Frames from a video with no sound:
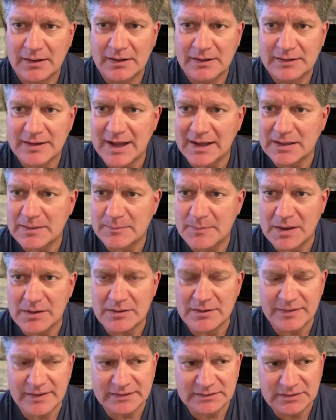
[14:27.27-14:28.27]

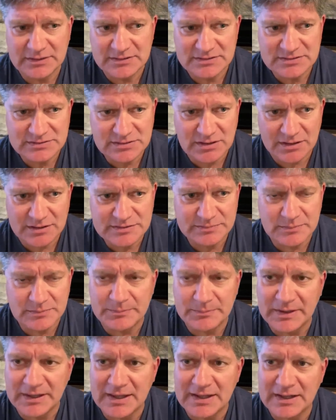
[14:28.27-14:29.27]
documentary that starts from the
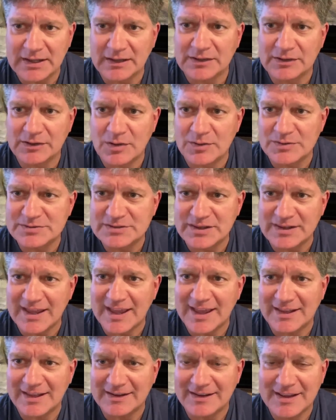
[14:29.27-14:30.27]
beginning and goes to the
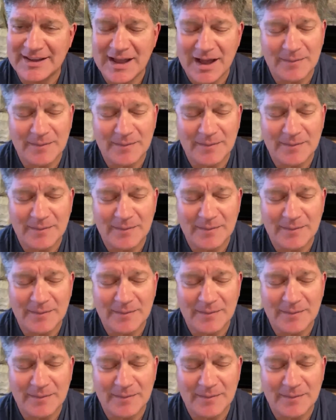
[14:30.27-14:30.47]
end.